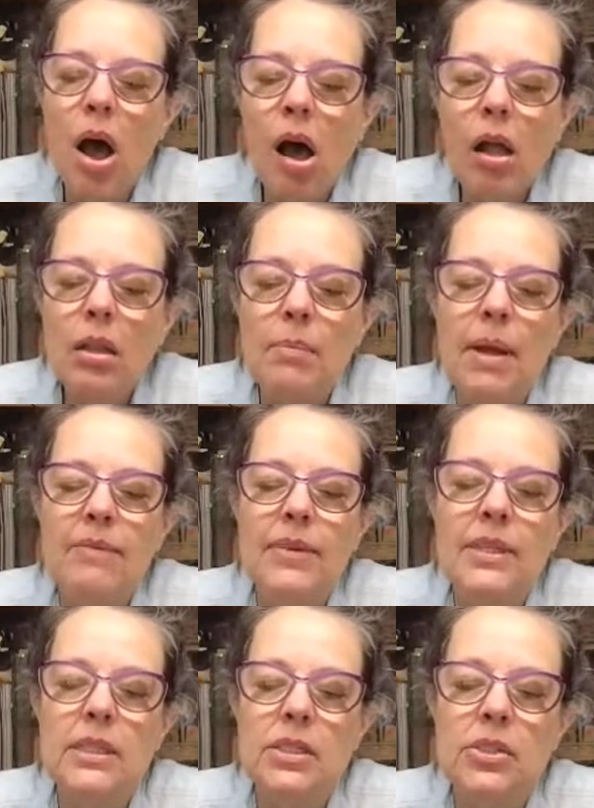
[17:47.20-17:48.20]
all of my
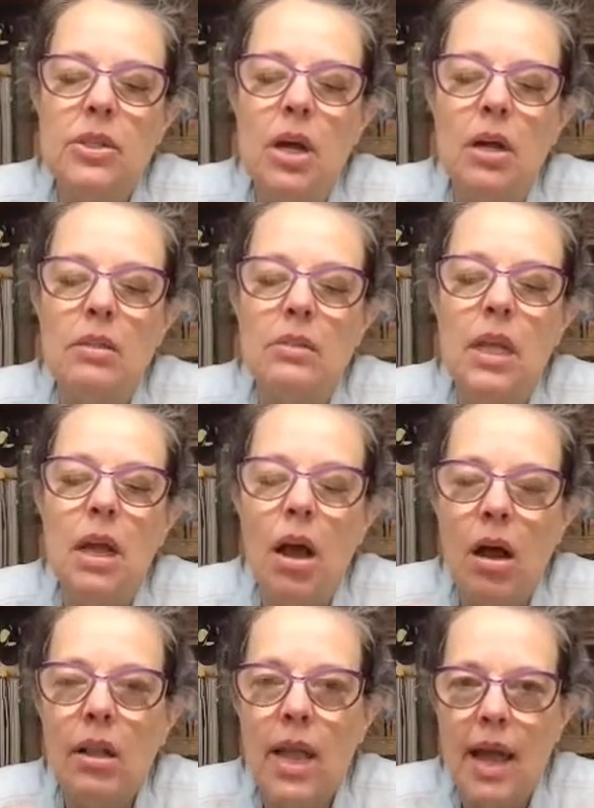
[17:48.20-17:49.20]
vintage dolls. They
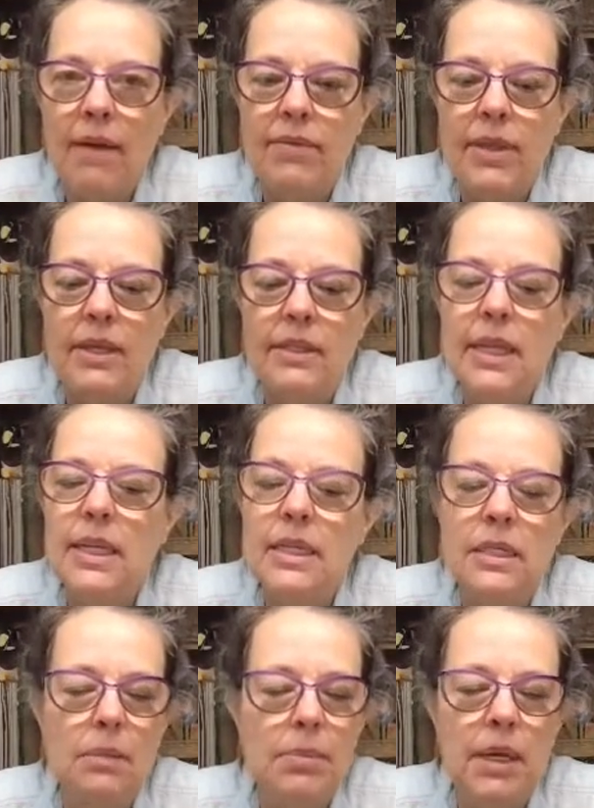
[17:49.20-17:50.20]
all have this. He
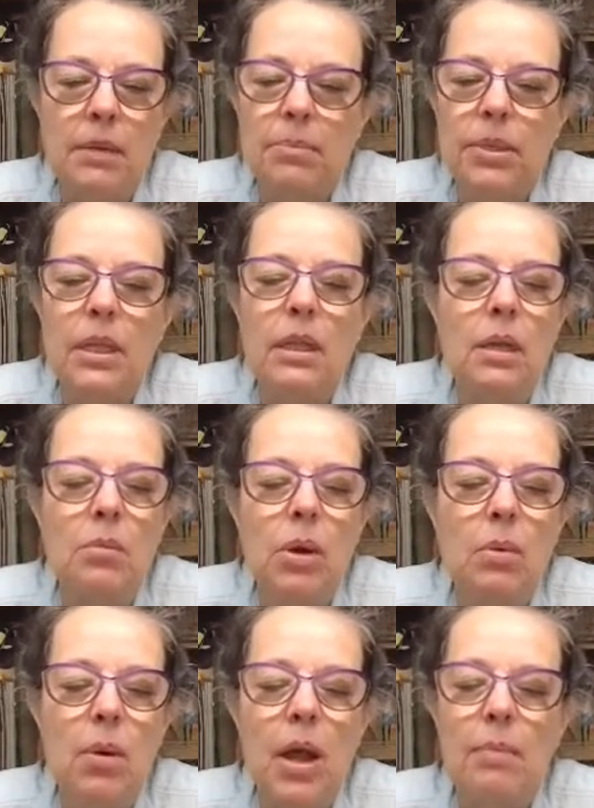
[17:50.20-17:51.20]
needs to be completely
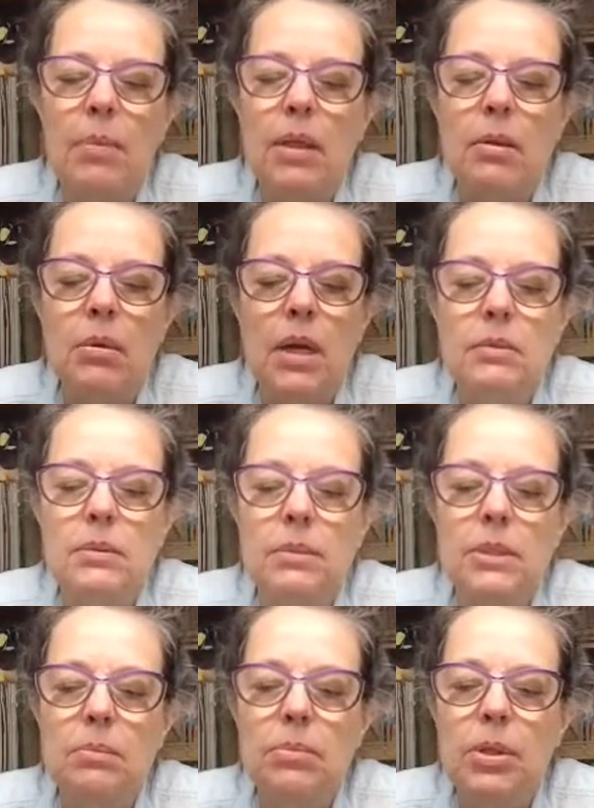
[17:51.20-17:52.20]
rewrapped, by the way. I'm
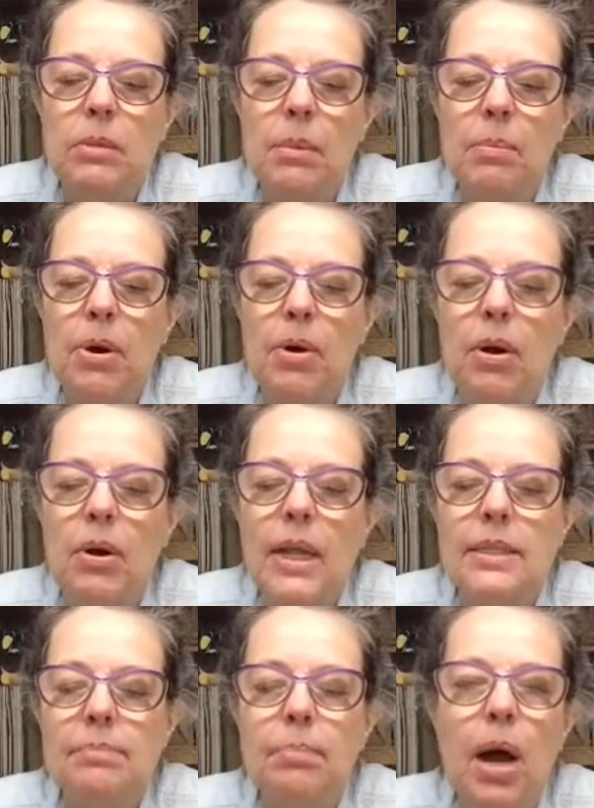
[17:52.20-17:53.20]
just pull him apart.
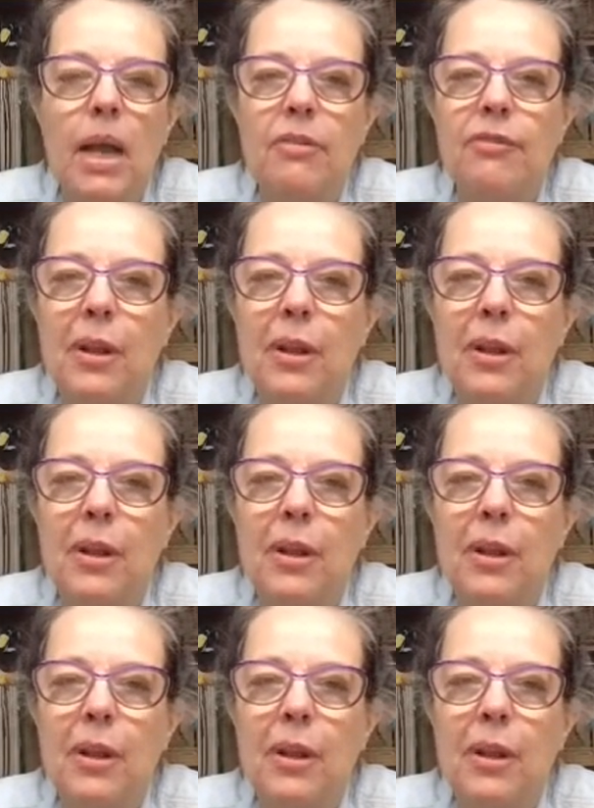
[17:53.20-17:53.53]
His body